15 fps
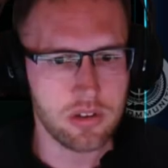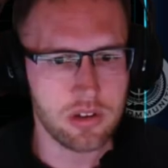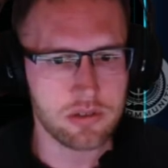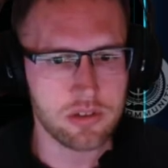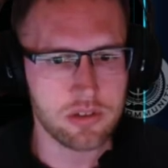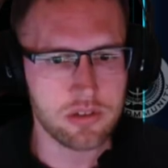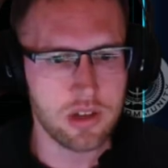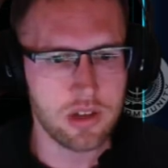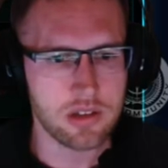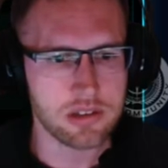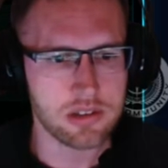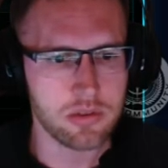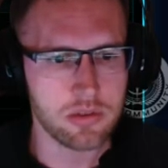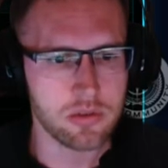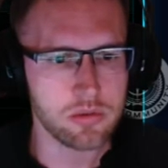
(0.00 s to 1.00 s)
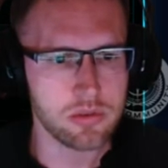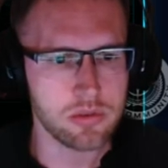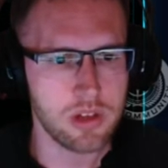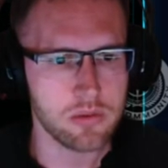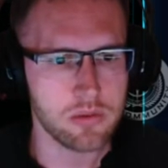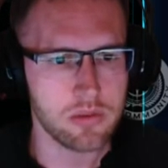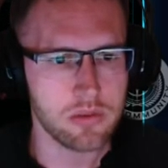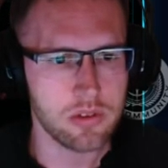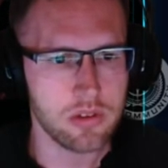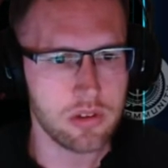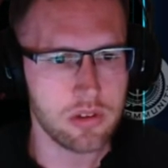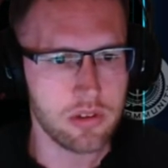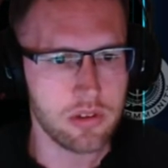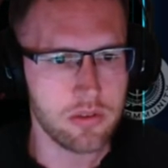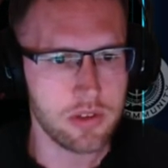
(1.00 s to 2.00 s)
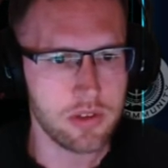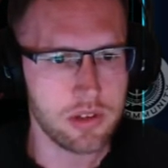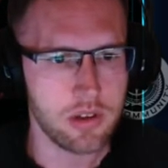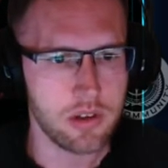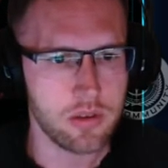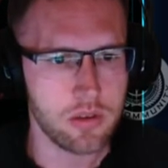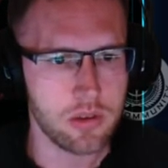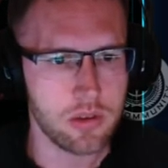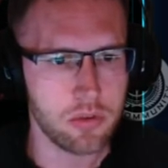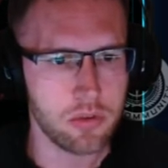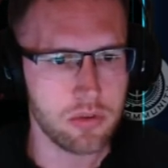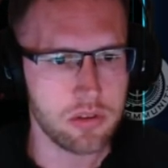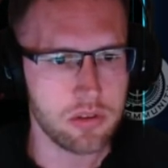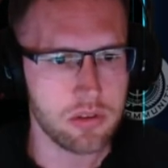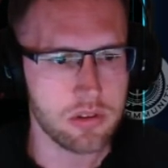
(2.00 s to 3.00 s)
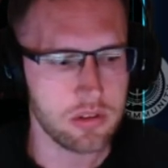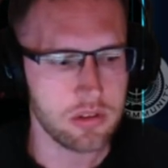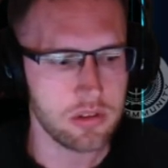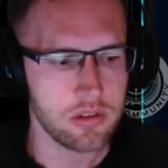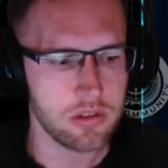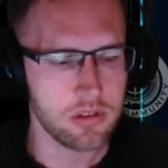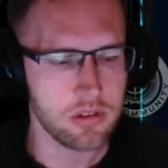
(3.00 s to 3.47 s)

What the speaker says: I'll scroll down. Right now, I'm using the.